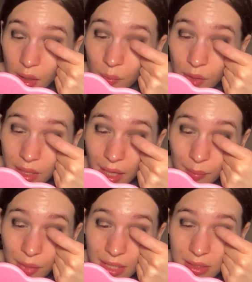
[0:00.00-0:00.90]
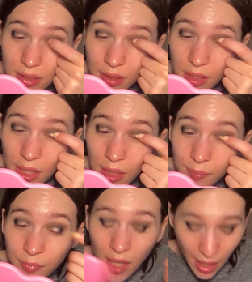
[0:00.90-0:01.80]
But yeah, basically,
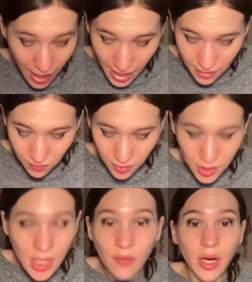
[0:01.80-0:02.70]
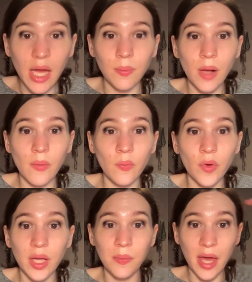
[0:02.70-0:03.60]
I've never had a problem
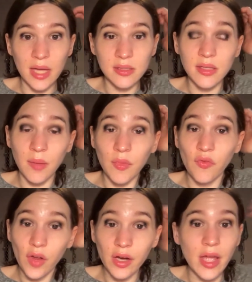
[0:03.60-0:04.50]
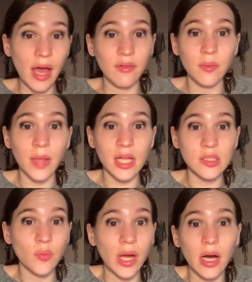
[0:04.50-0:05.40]
wearing masks. I'm a very avid
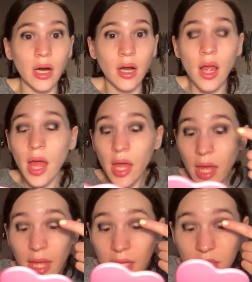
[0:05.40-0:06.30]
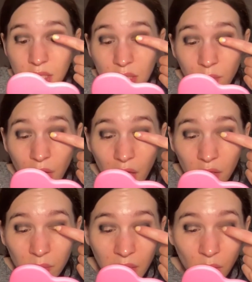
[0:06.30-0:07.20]
mask wearer. It doesn't bother
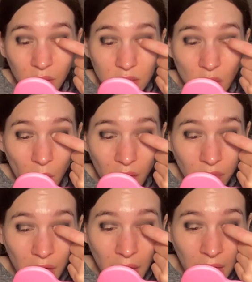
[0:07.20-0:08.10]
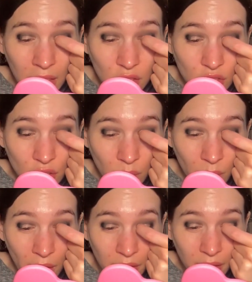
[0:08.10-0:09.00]
me whatsoever, and it shouldn't
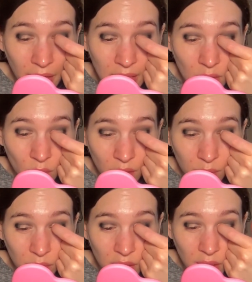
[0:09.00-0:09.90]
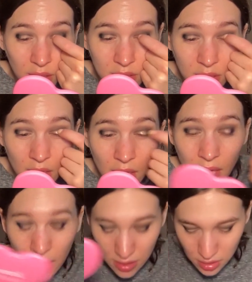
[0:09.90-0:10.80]
bother anyone, because
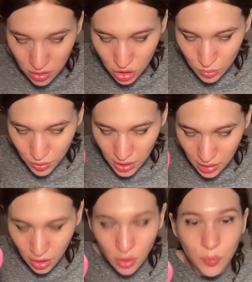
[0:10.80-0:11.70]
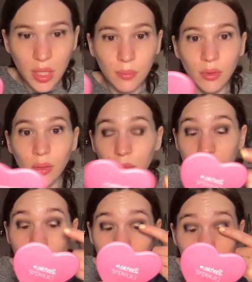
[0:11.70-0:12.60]
it doesn't just protect other people, it
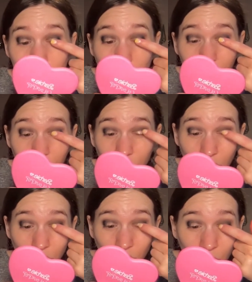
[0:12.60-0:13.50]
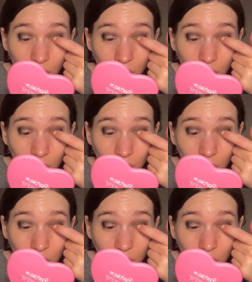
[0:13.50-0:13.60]
protects yourself too.